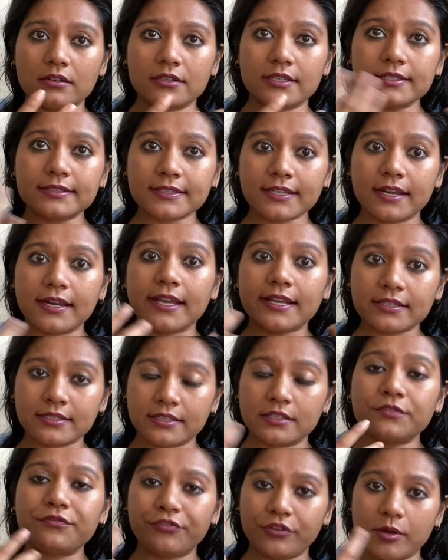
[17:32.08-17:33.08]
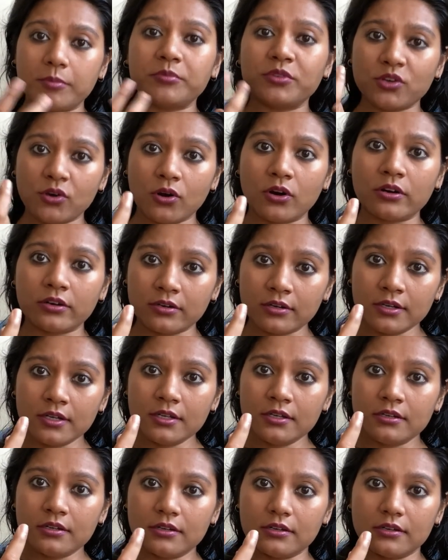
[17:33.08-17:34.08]
disconnected from your
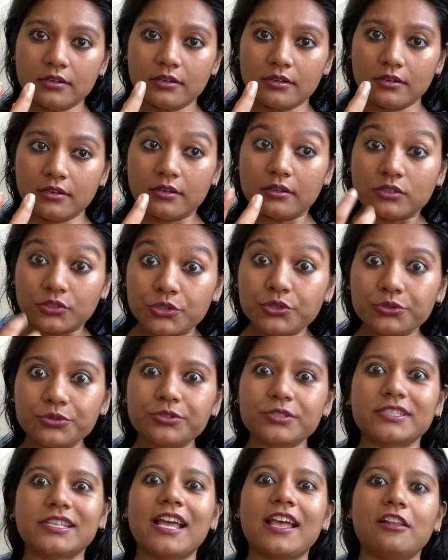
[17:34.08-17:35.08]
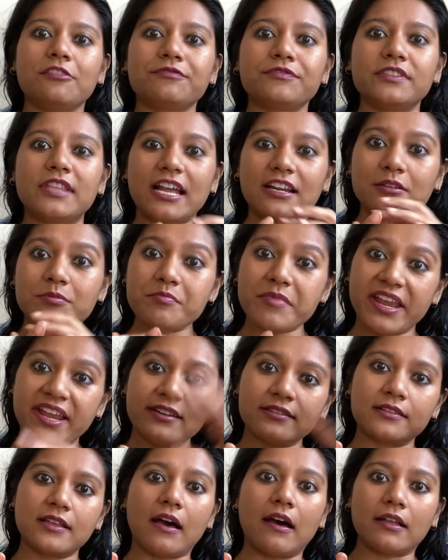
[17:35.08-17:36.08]
true self, that
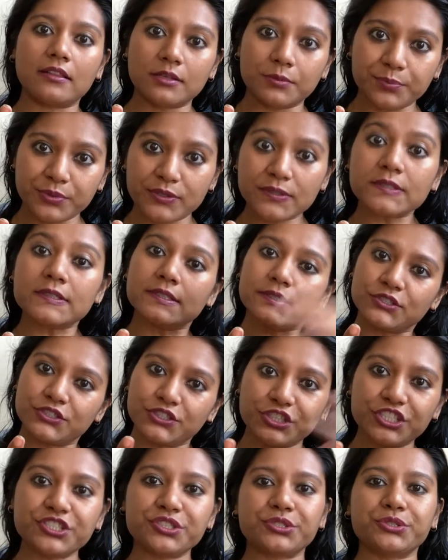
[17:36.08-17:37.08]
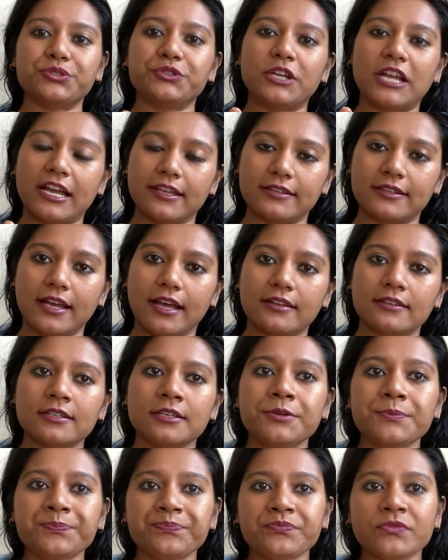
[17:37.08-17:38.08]
made the other person treat you like that?
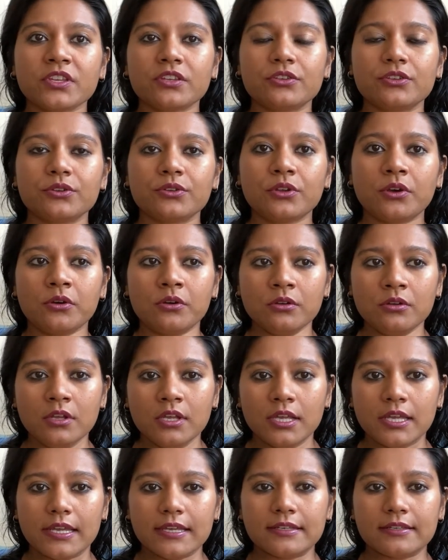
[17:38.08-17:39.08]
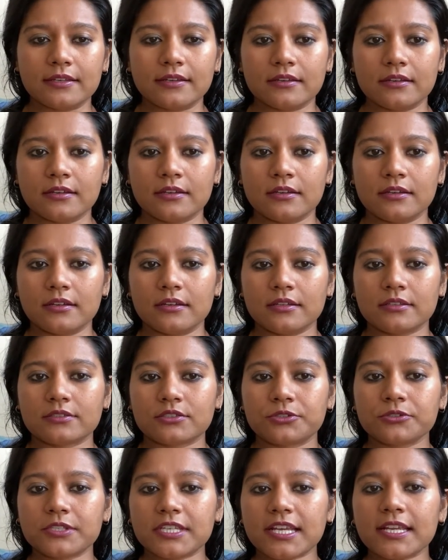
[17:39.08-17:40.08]
It
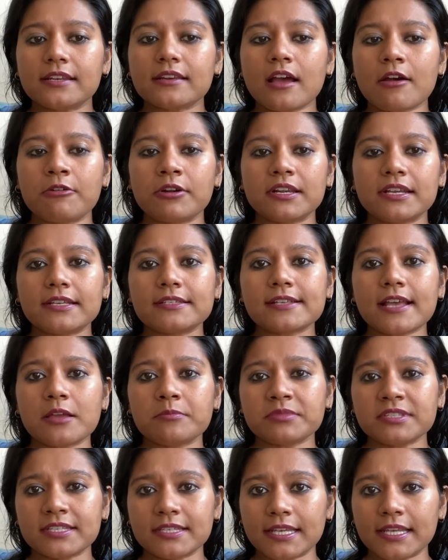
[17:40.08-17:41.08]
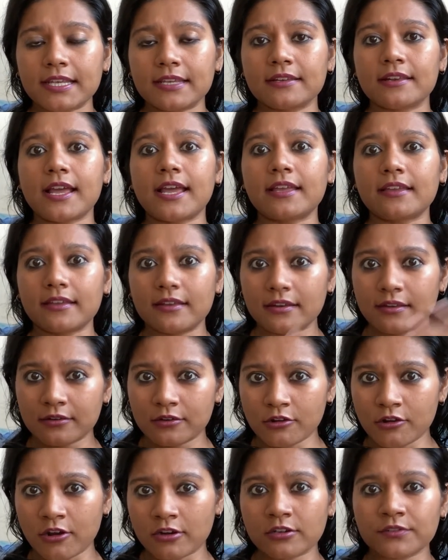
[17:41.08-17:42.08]
today, nowadays, I'm seeing, like, in a
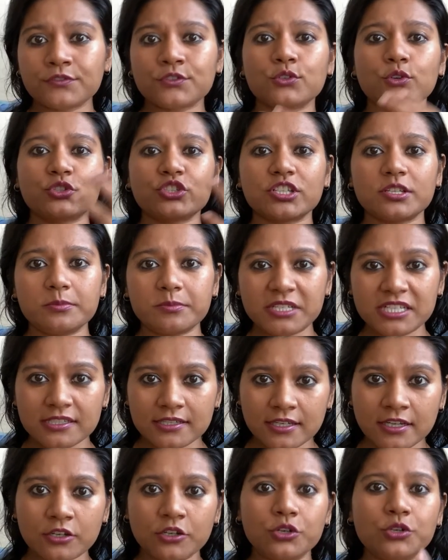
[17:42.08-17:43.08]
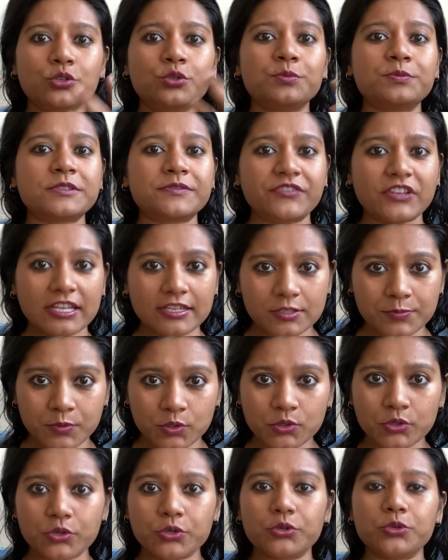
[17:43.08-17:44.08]
lot of social media groups,
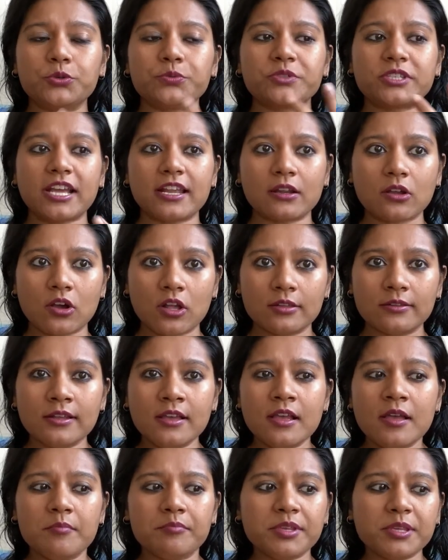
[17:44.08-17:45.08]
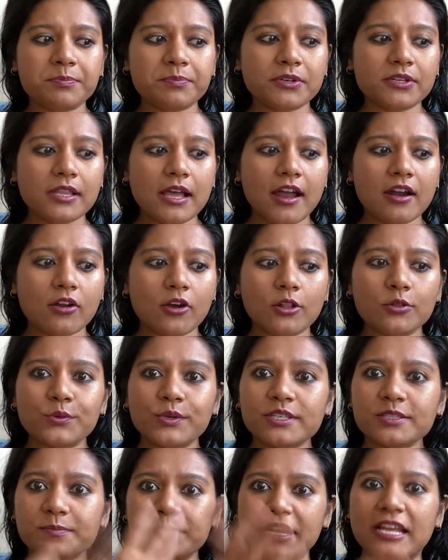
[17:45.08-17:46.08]
Facebook groups and all, people are
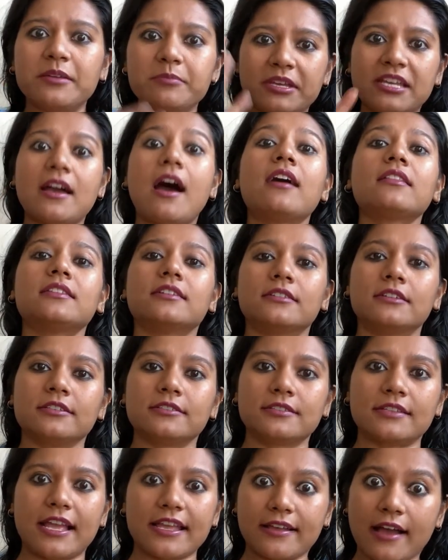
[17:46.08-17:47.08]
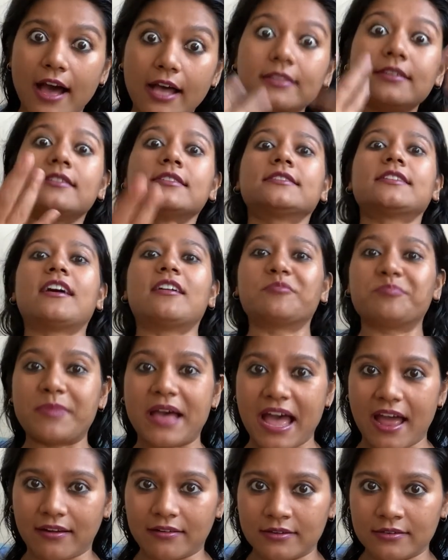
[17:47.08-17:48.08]
always blaming others, like others are
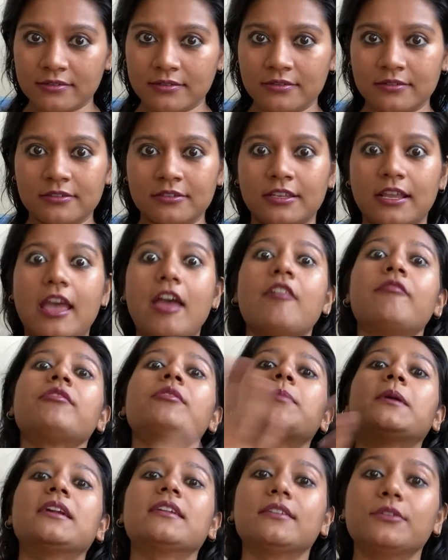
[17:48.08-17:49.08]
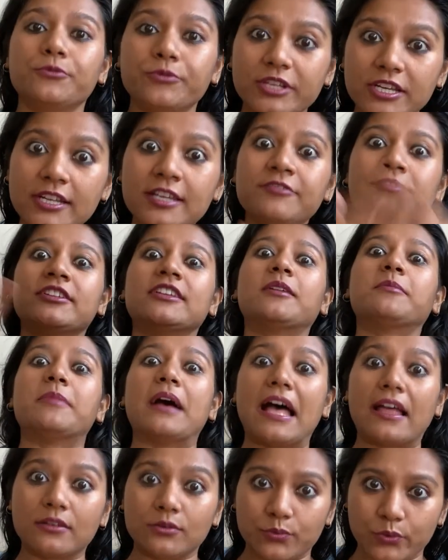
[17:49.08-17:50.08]
bad. Everybody, we live in a
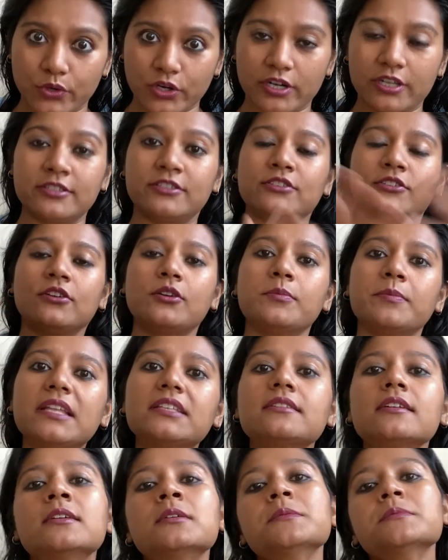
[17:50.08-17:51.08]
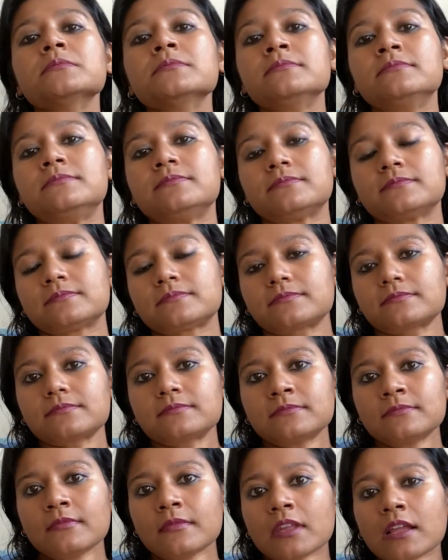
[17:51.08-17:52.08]
bad world, but
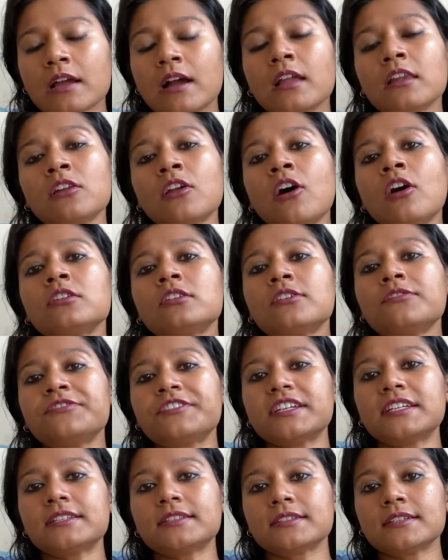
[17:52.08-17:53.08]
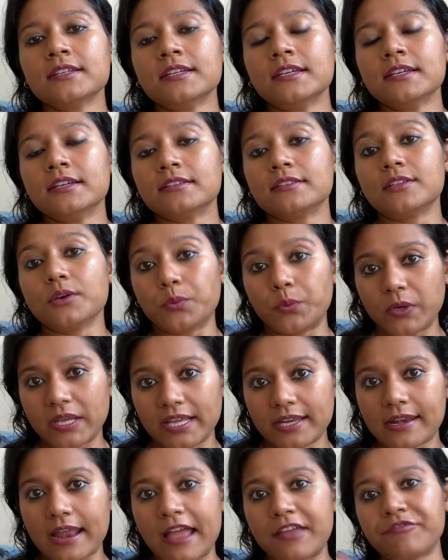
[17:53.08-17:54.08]
a lot of it, the
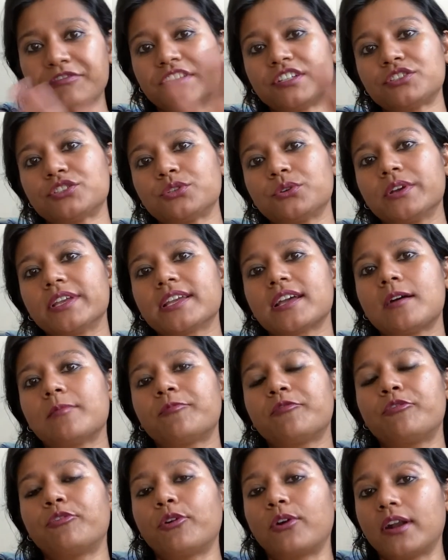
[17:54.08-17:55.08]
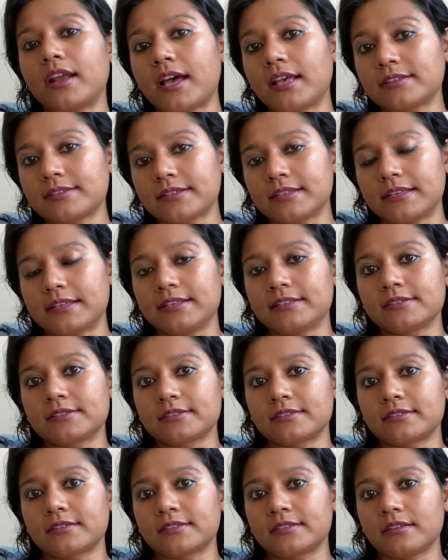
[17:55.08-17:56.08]
way life is showing up for us,
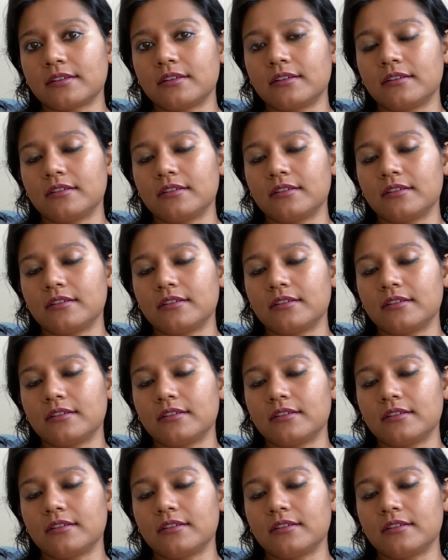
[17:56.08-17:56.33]
is